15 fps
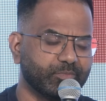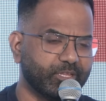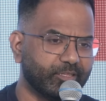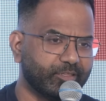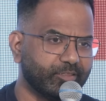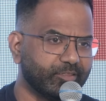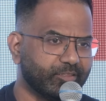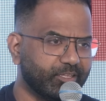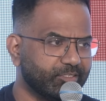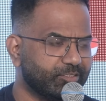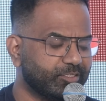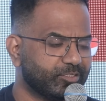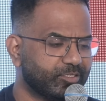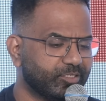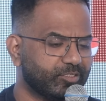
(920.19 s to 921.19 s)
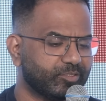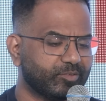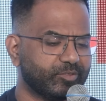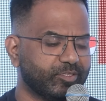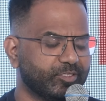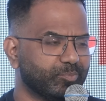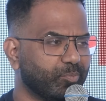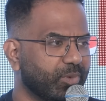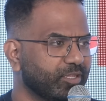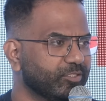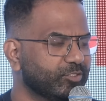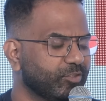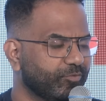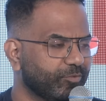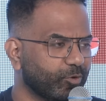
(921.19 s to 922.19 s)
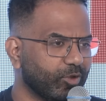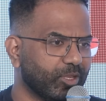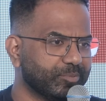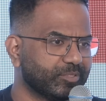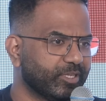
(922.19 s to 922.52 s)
that there's this bunch of roll-ups